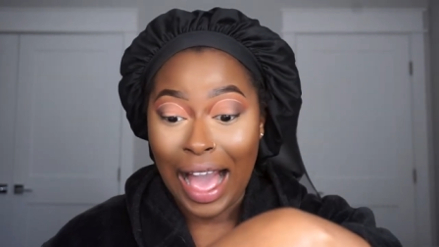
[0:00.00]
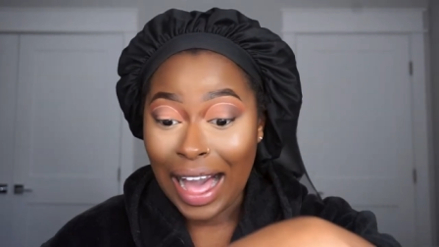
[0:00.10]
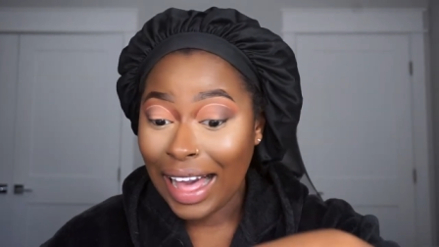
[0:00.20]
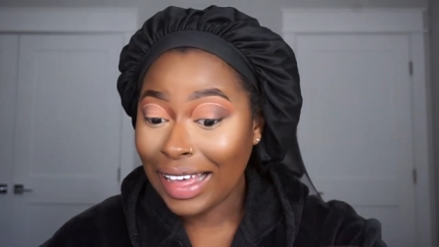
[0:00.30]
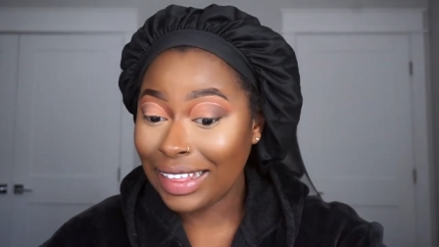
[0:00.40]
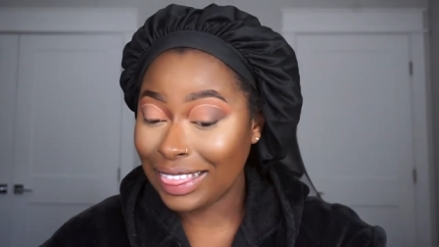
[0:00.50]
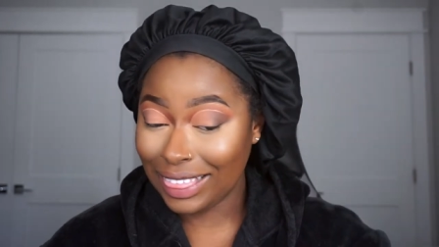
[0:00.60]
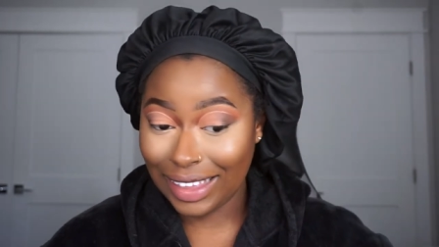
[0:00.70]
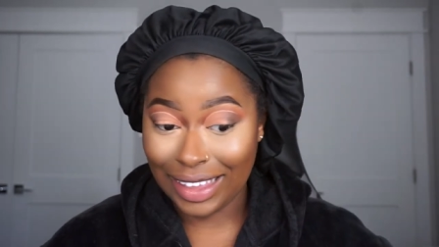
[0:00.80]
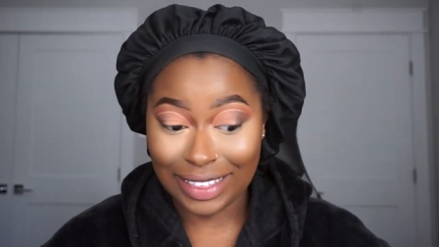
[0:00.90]
i
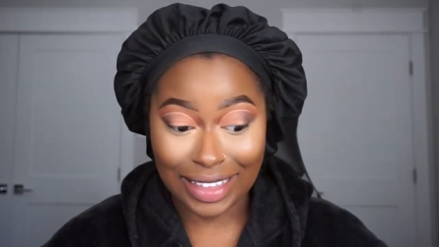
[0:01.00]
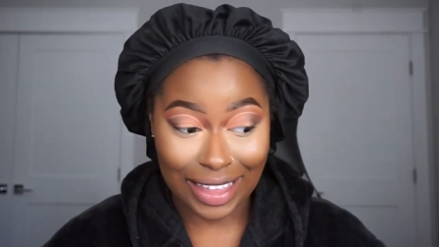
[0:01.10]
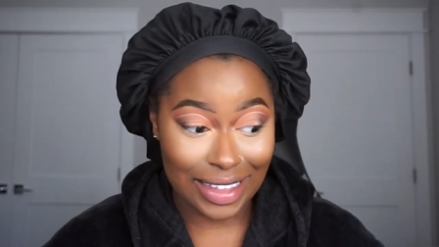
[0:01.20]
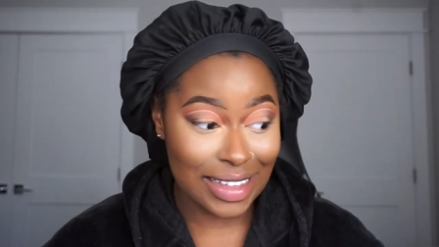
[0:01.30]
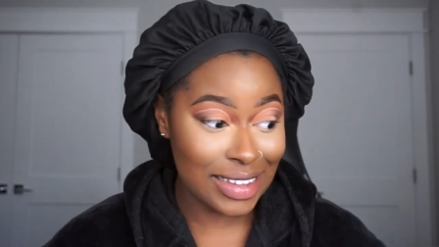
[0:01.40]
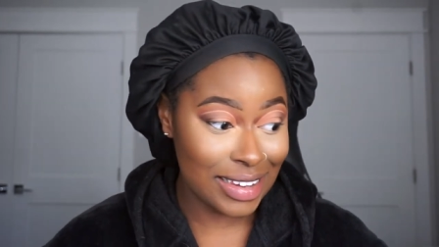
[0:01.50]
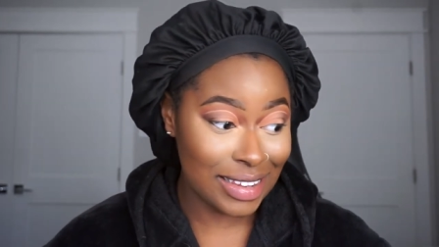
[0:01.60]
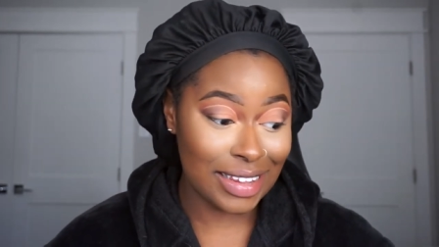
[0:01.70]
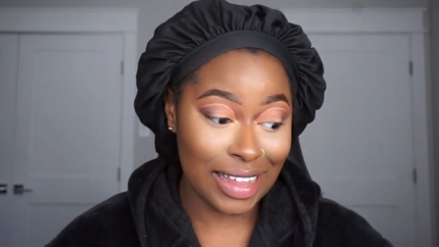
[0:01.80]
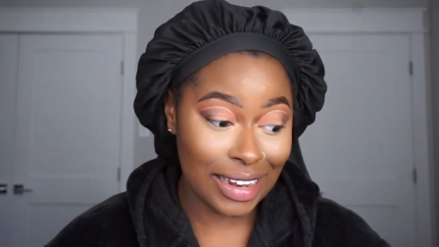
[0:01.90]
think that it
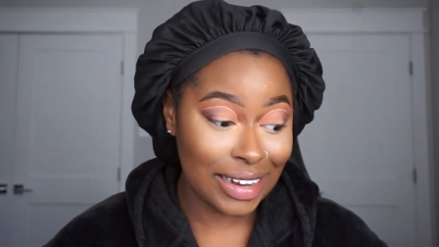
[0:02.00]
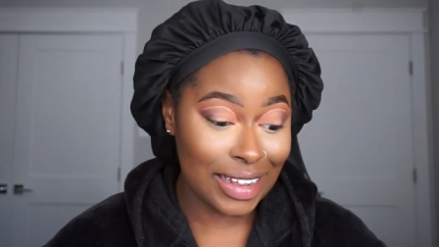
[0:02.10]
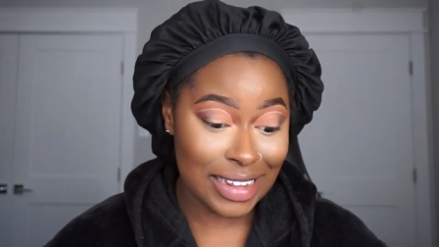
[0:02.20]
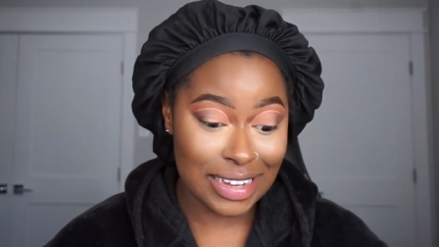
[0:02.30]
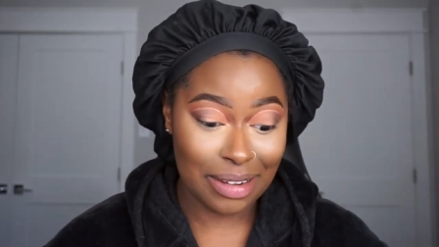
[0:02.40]
it does